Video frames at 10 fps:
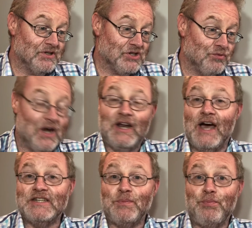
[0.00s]
the screen
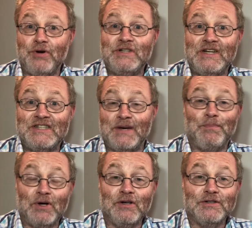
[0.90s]
there, it's a pretty
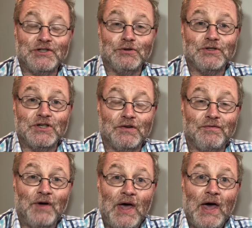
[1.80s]
typical sort of